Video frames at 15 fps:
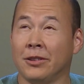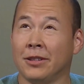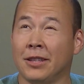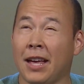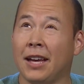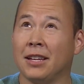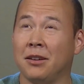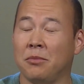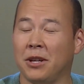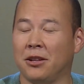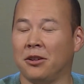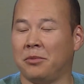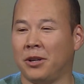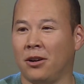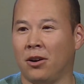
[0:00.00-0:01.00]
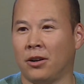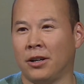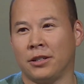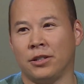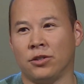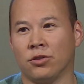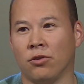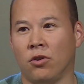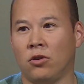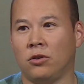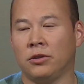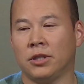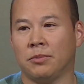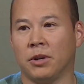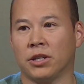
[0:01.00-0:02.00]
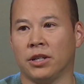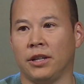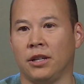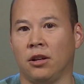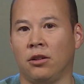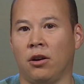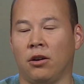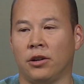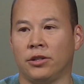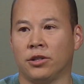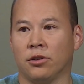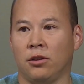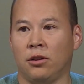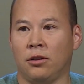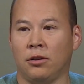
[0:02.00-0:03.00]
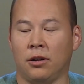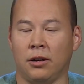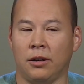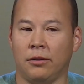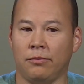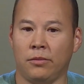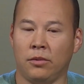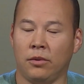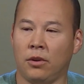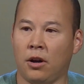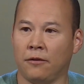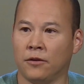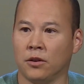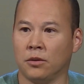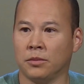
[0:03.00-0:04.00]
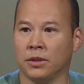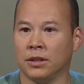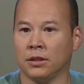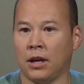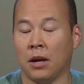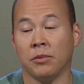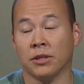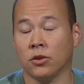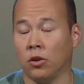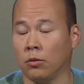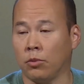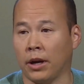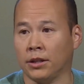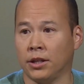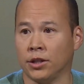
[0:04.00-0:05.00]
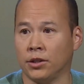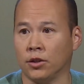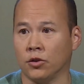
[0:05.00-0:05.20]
That can be a little bit hard to control, especially in the large law firms. I'm a solo practitioner,